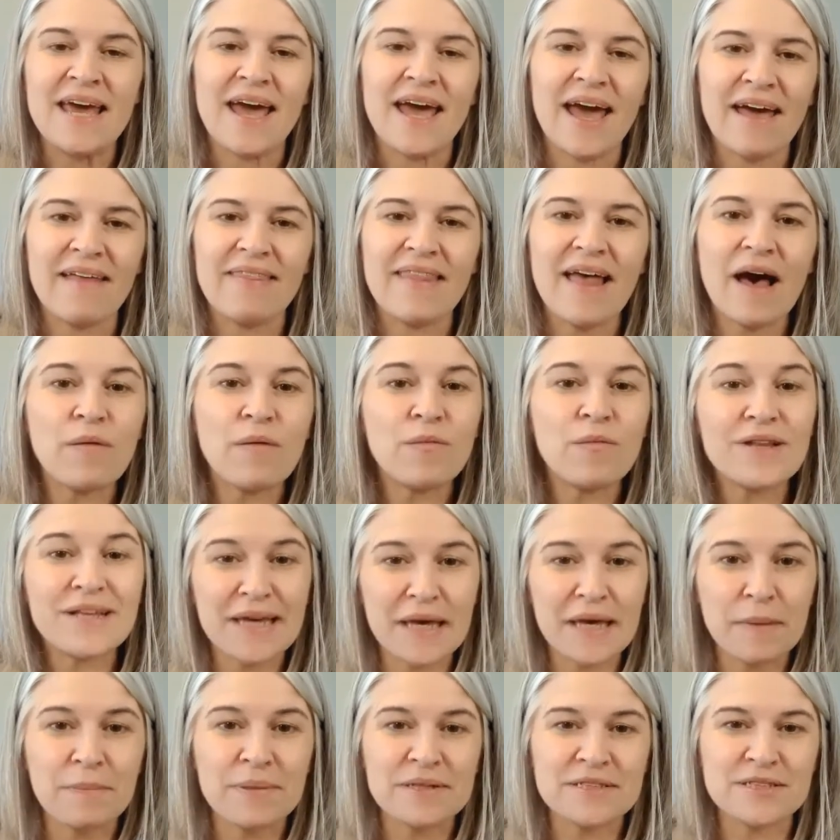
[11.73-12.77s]
and that will
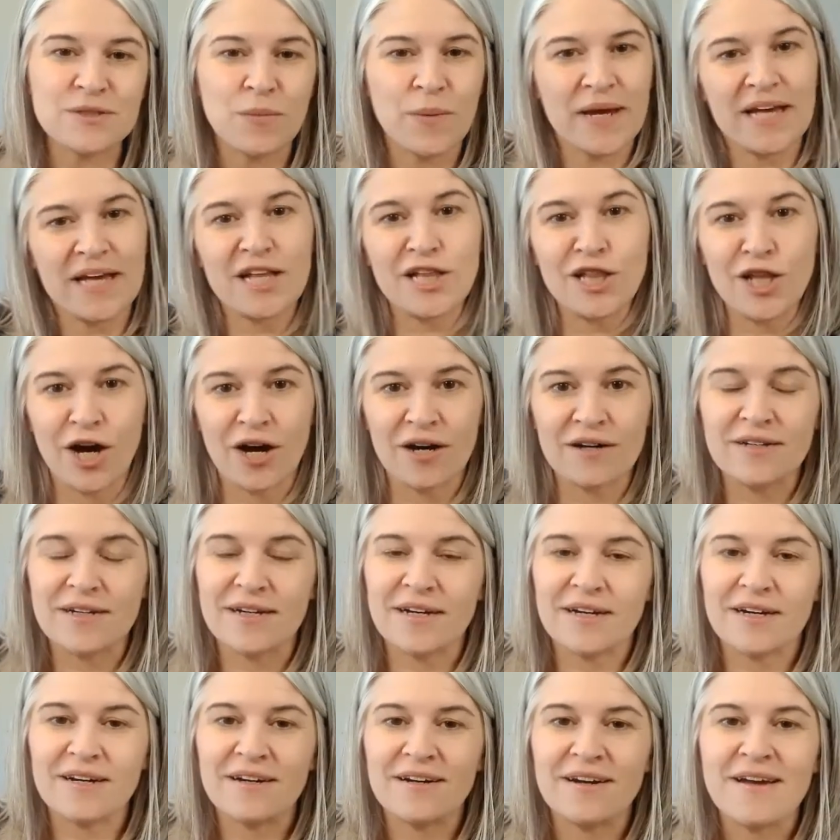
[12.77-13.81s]
keep us awake
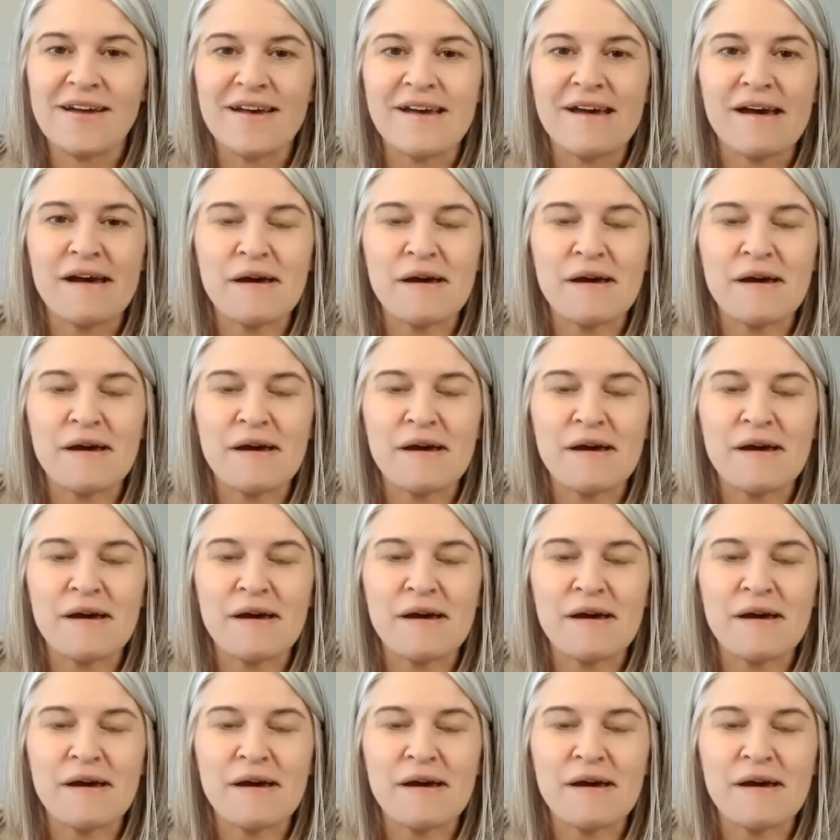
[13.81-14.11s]
longer.